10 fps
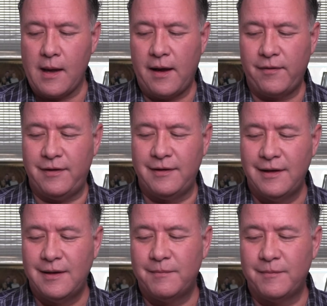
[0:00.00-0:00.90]
uh,
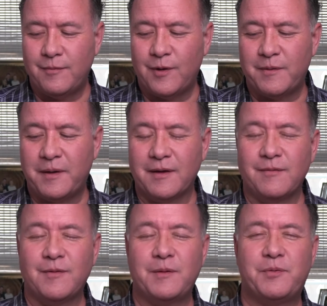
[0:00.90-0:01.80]
one of my
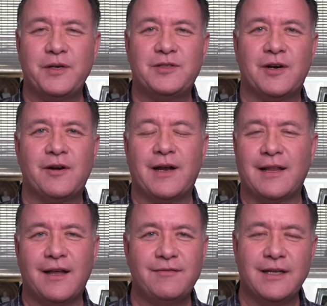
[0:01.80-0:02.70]
one preacher I heard I
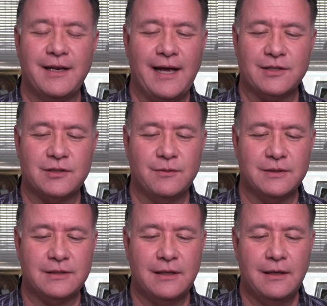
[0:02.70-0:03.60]
loved it actually
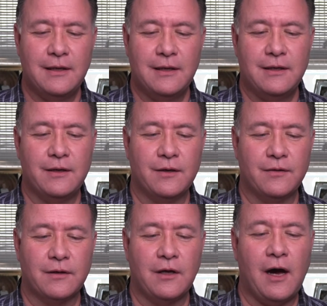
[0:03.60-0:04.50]
was, you
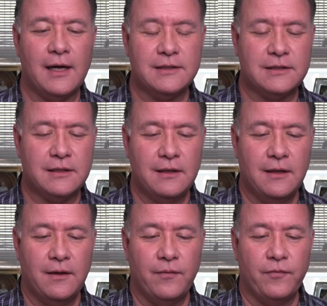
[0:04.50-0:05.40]
know, God's
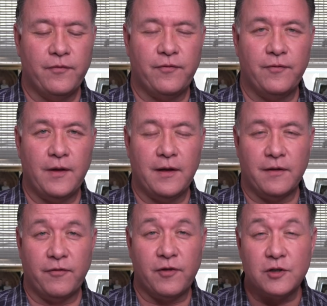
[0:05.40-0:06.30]
uh,
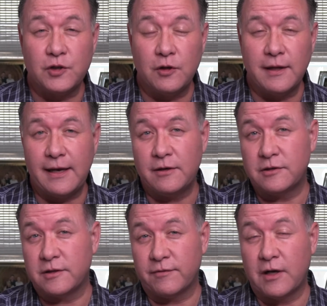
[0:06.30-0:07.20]
the first two
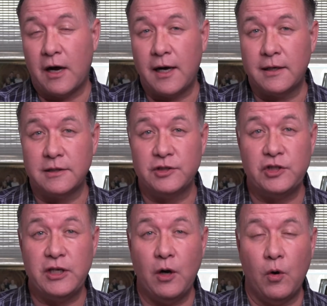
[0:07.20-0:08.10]
letters of God is
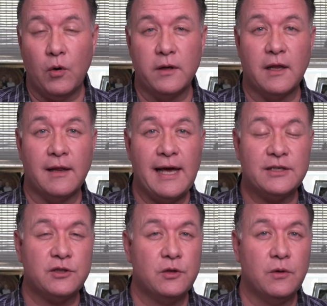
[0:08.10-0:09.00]
G O and the
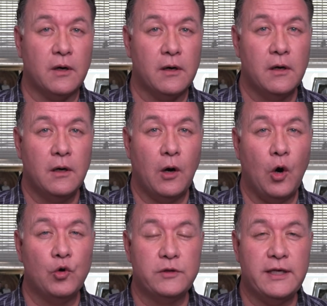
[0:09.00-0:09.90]
last two are
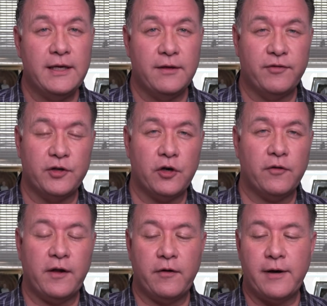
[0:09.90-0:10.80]
O D. If you
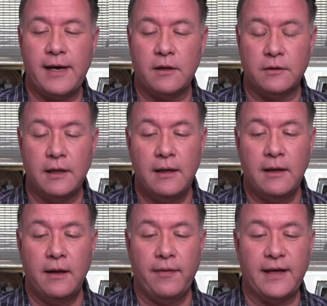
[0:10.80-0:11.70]
turn that around,
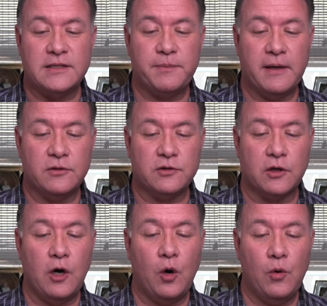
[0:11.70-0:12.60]
that spells
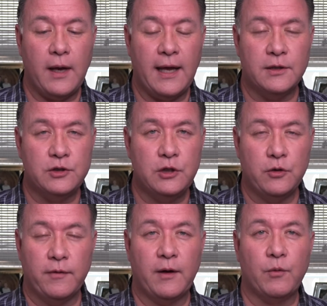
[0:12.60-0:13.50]
go and
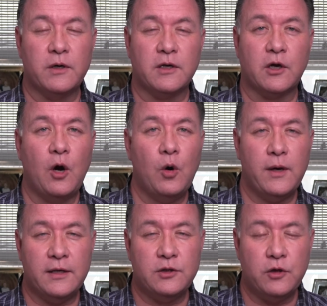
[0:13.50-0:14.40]
do. That we're to go
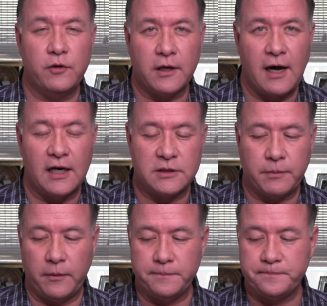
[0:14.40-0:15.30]
and do the
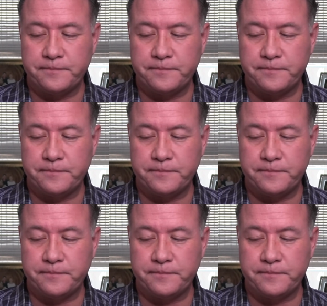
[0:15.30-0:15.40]
gospel.